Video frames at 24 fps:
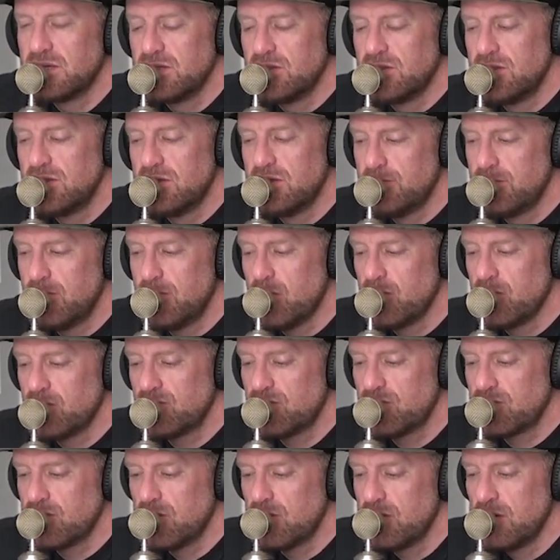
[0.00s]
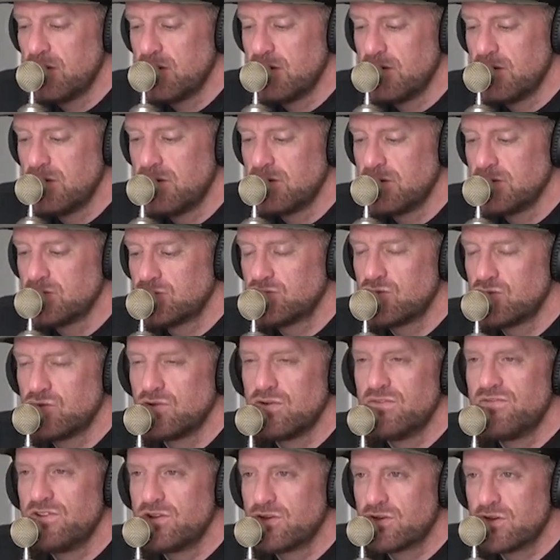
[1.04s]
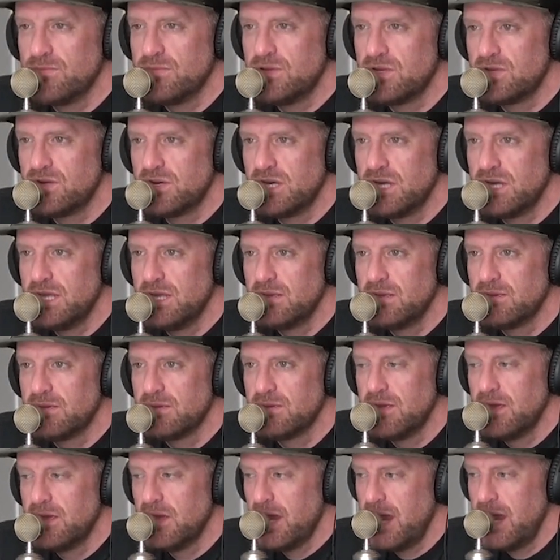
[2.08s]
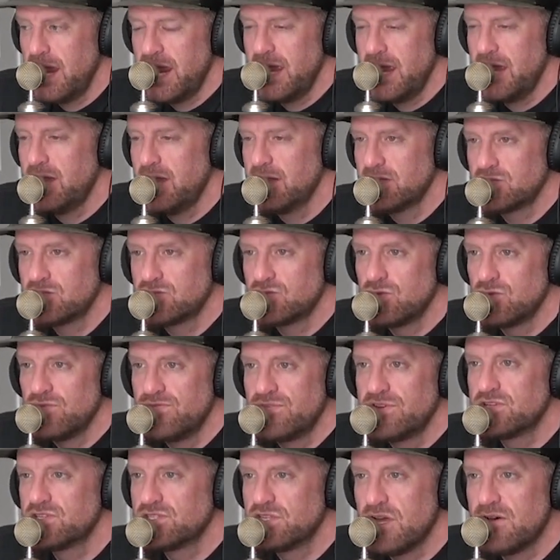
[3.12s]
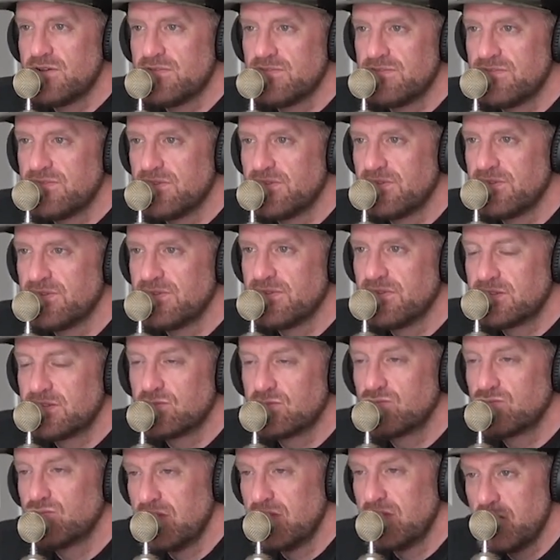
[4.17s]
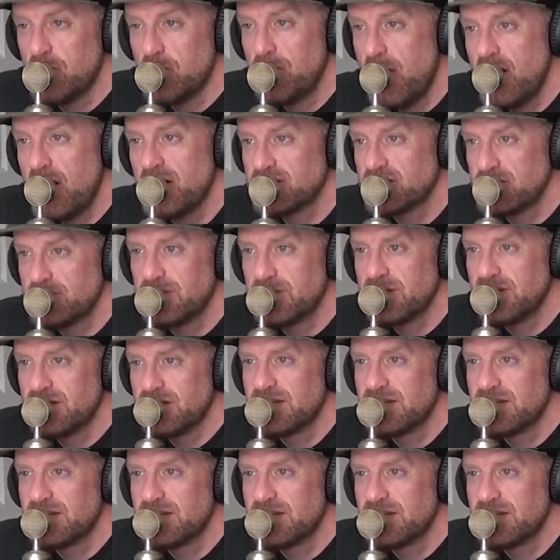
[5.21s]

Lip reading: that both serve your community and serve yourself. Yep. That's a real possibility.